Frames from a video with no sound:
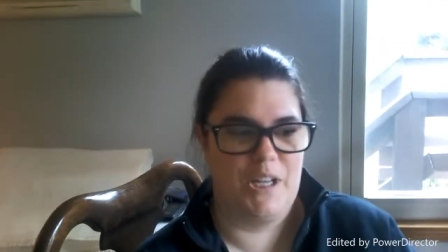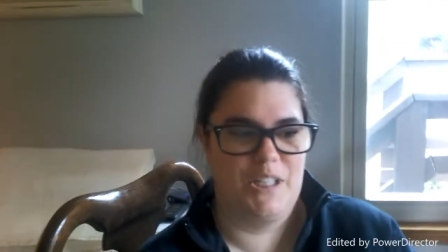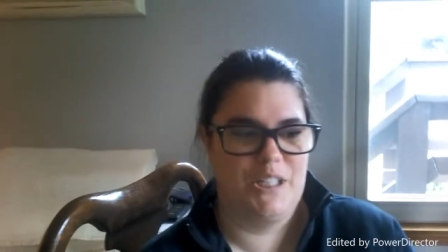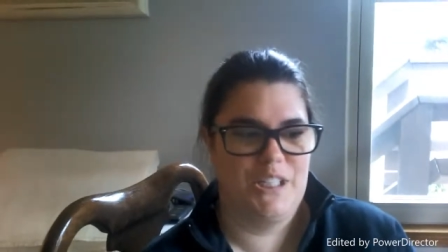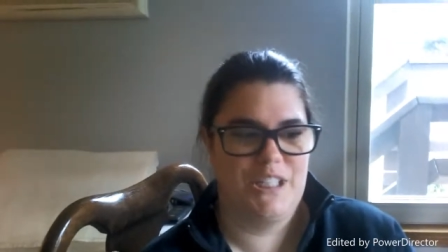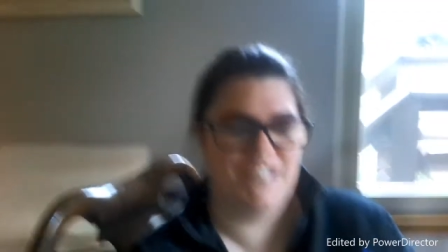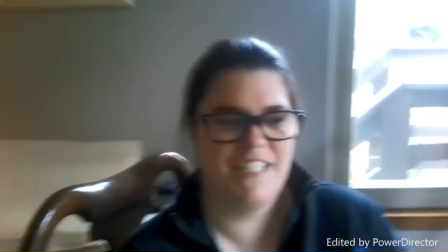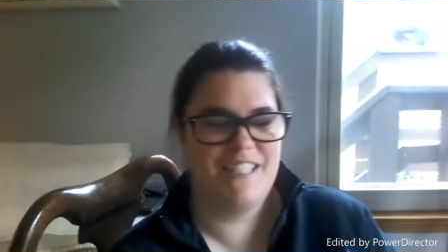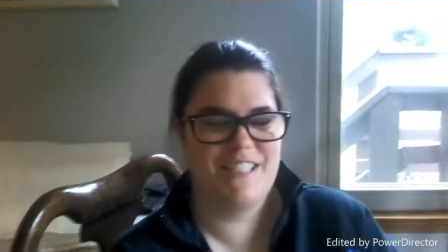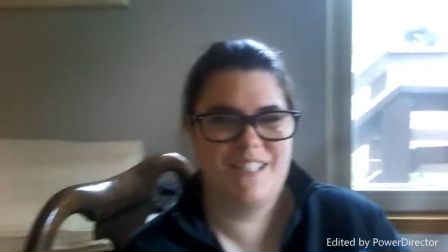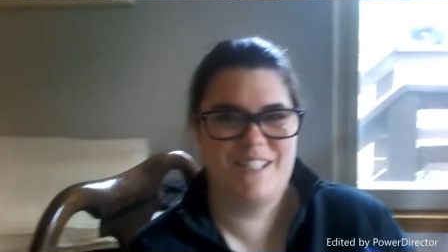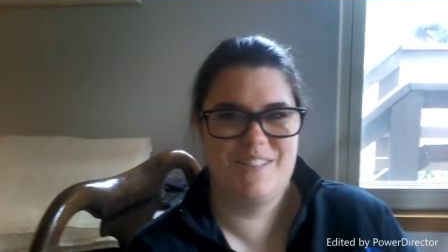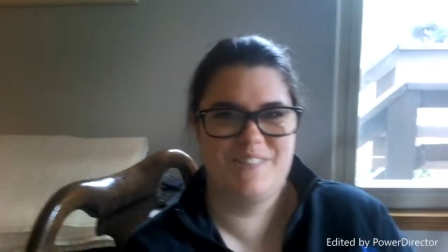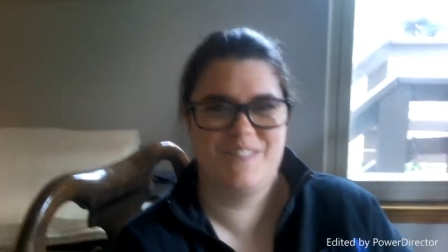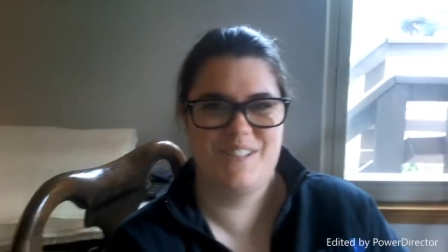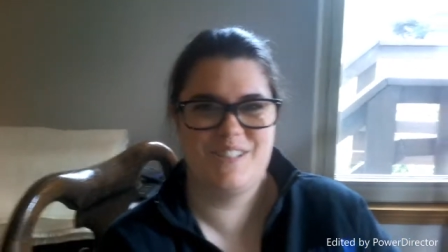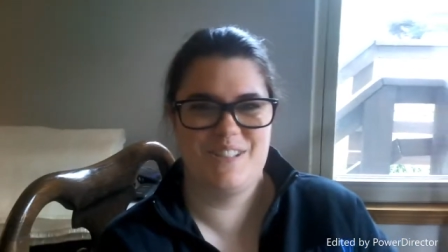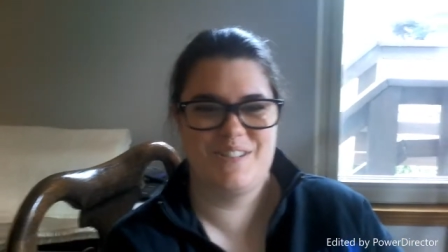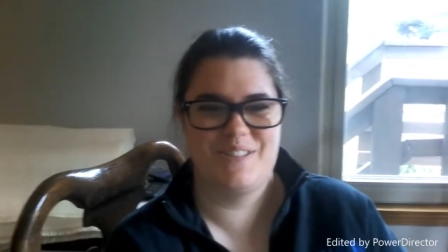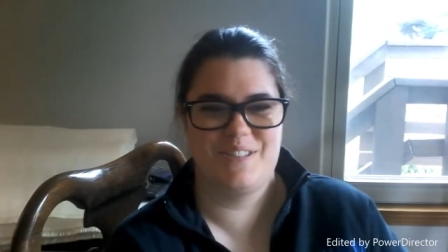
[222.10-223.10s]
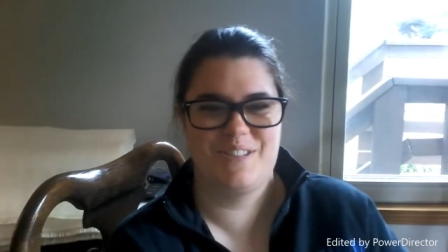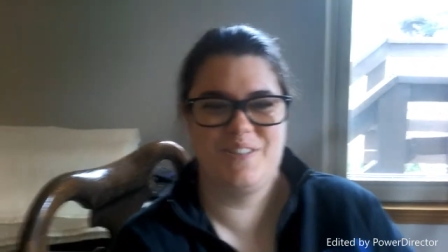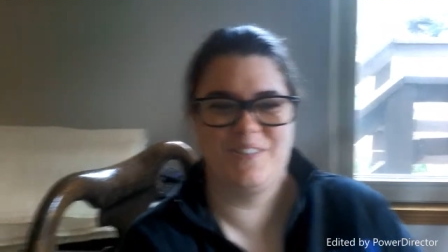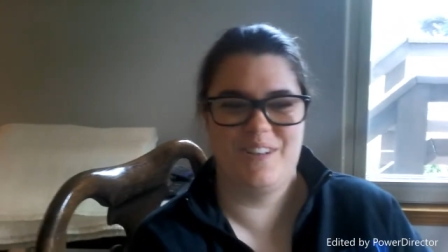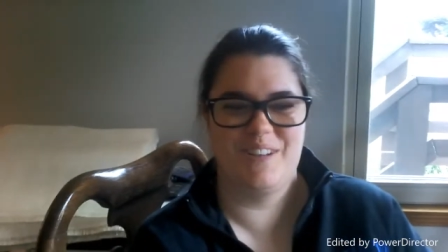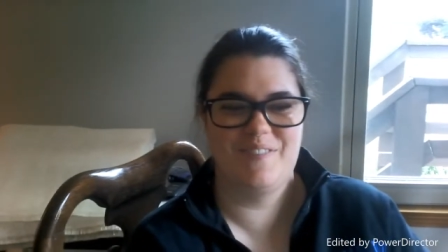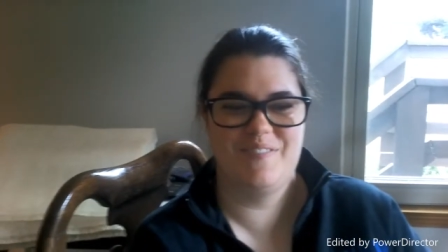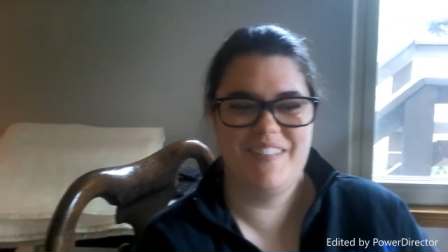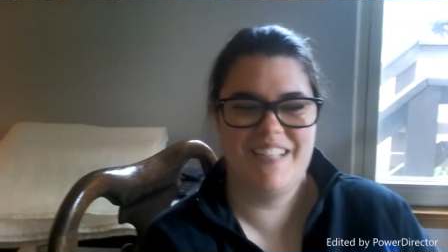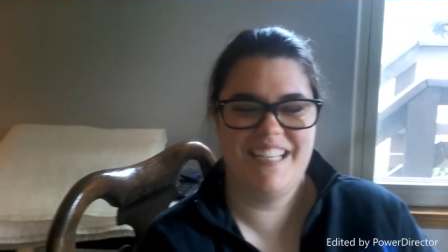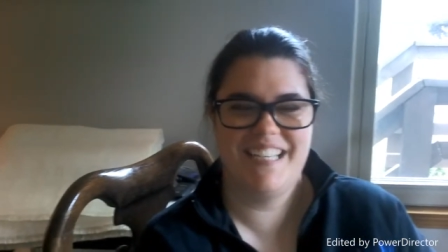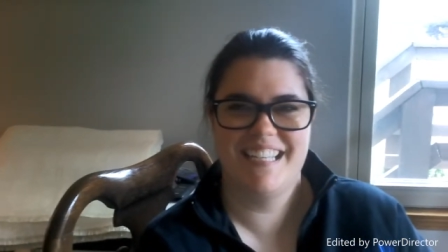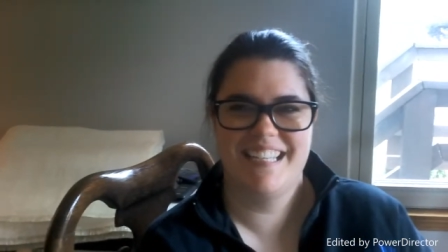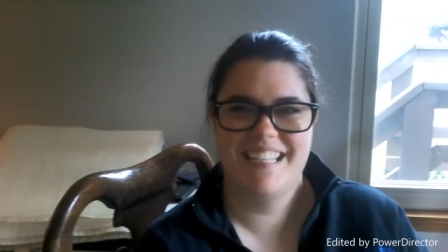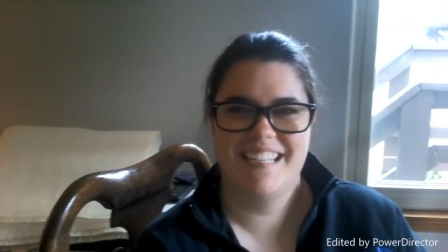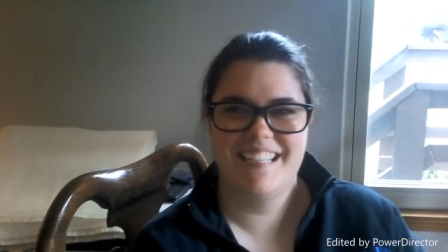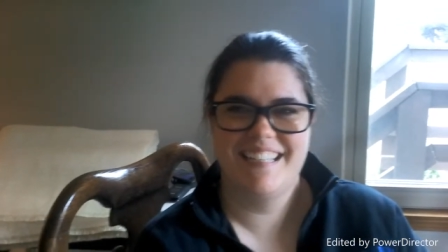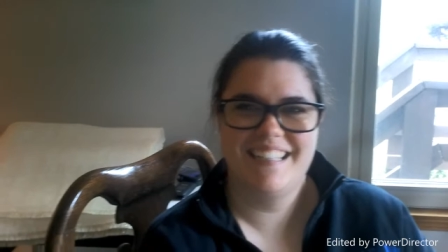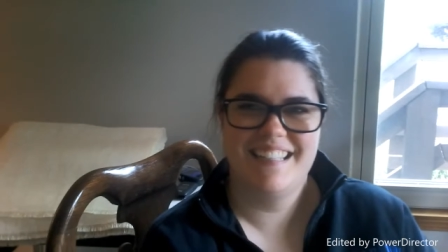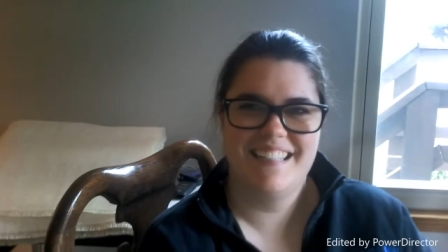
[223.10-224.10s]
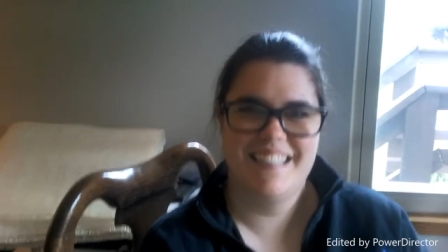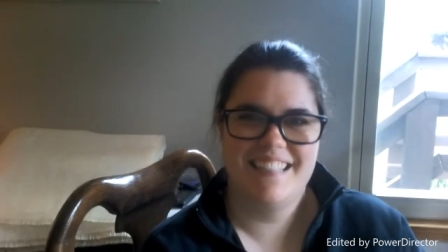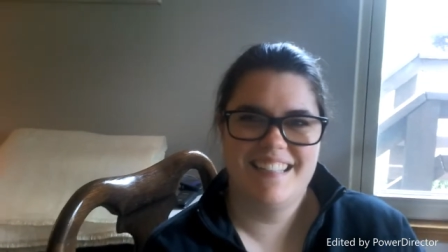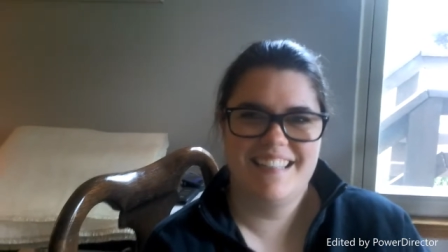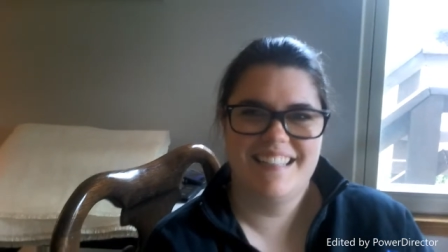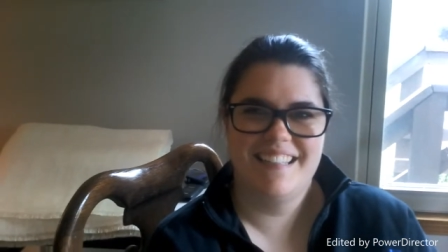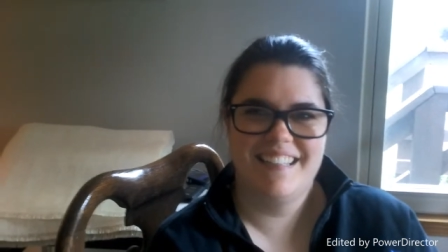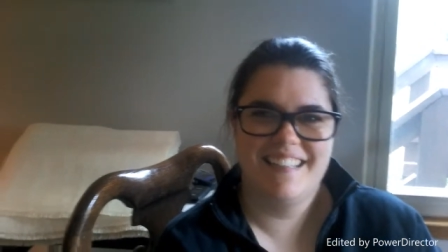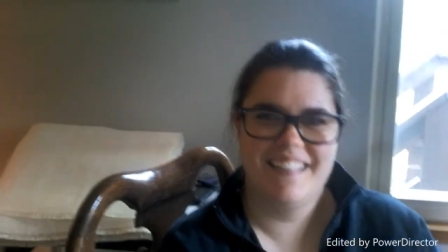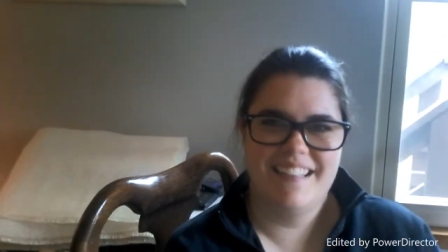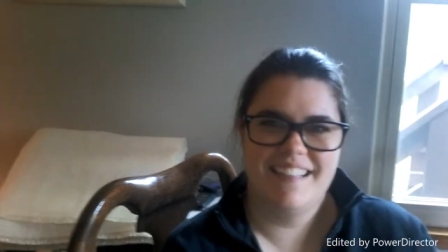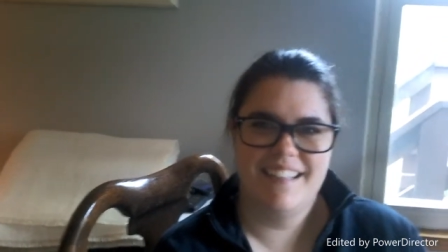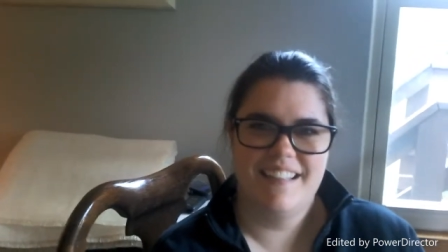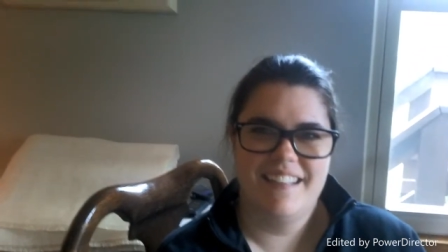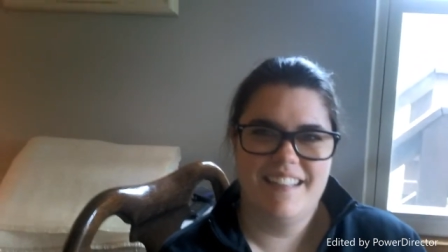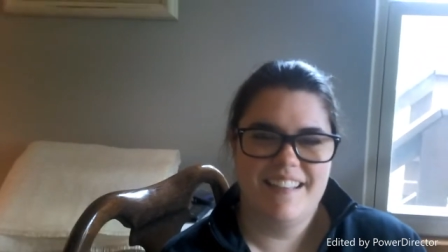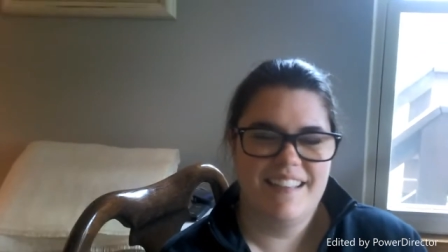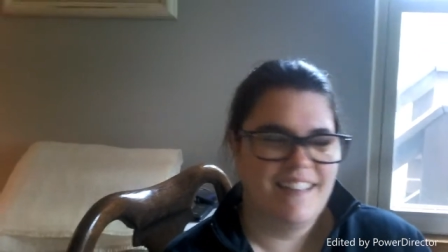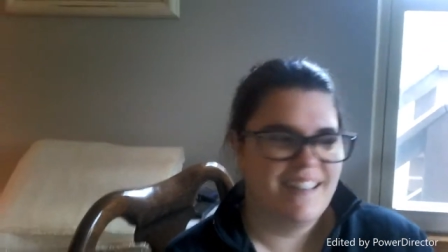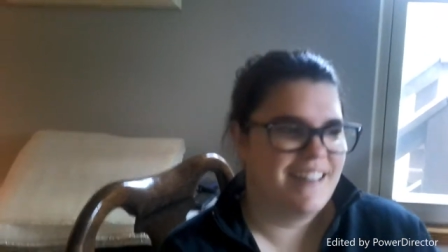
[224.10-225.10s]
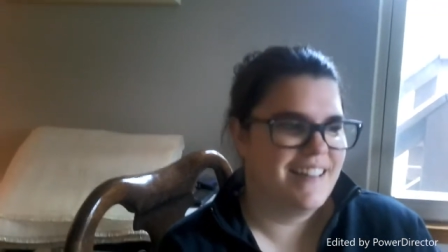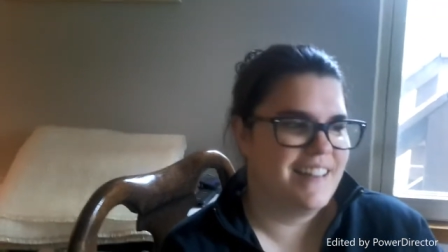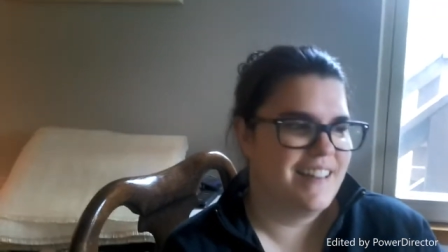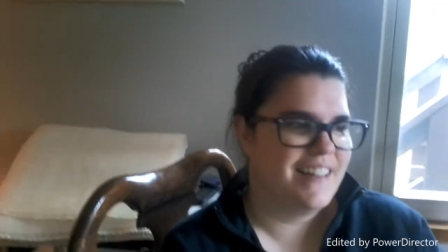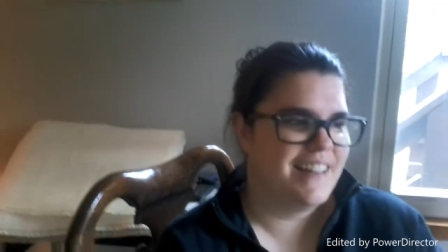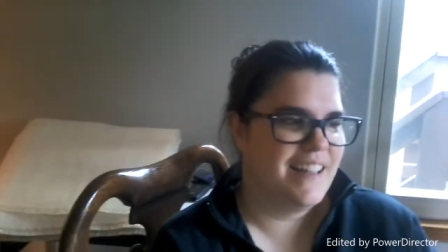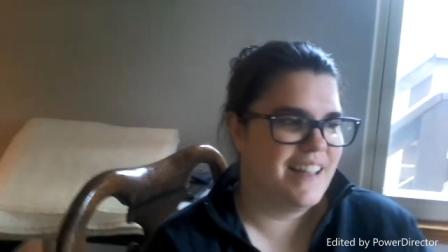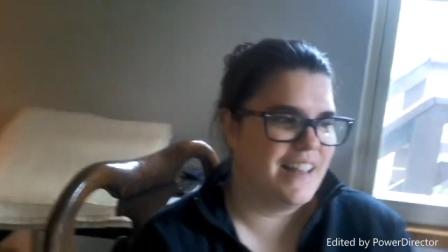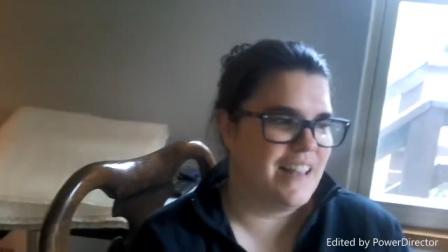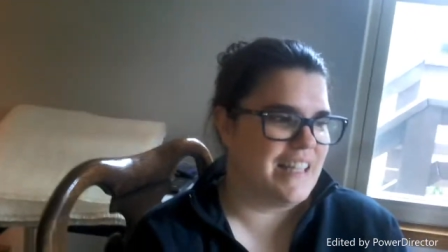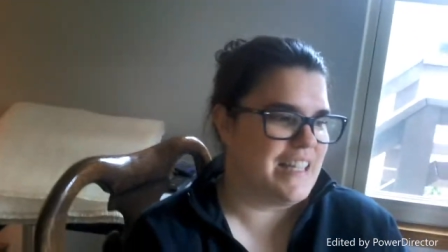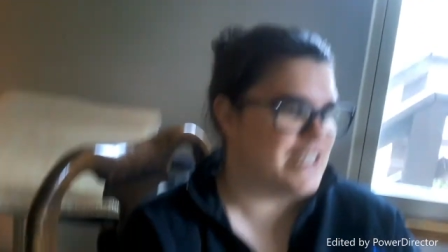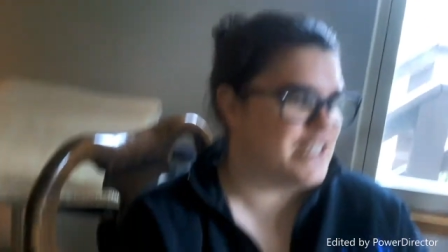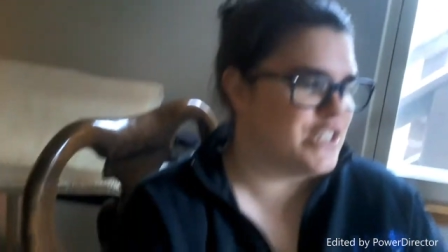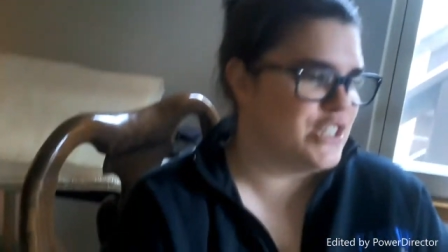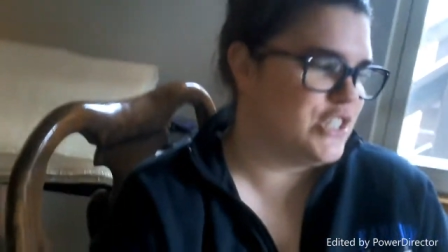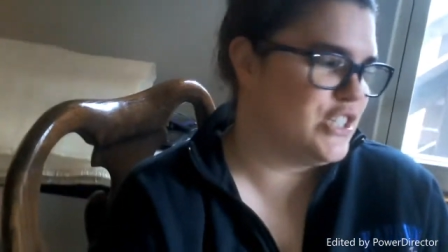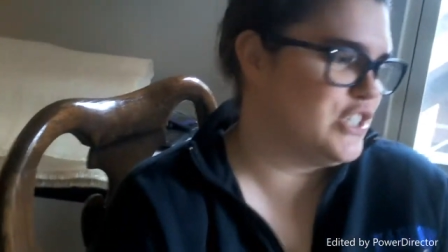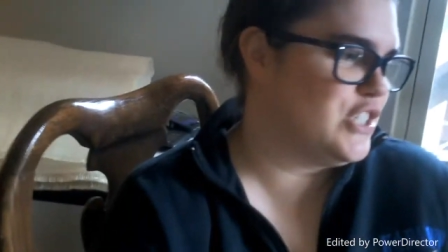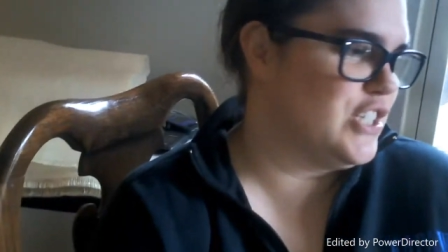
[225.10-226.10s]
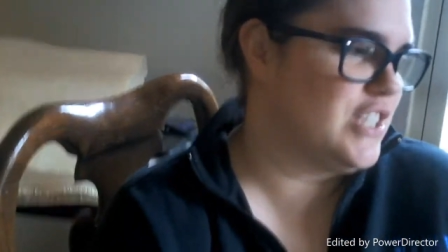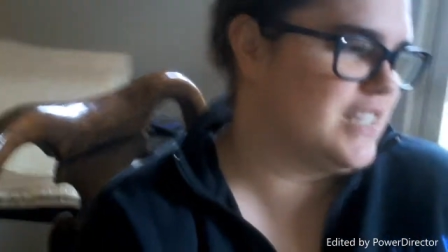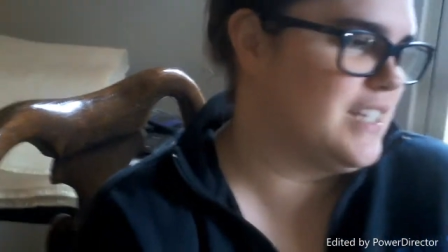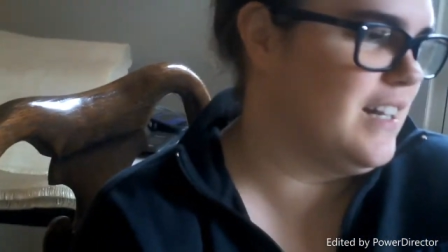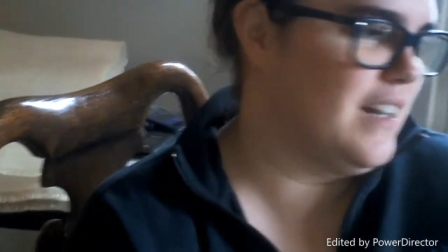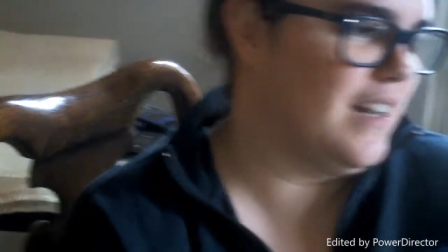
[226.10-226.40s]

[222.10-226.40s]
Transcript: All you're gonna do is just record me? Just do my on keep, just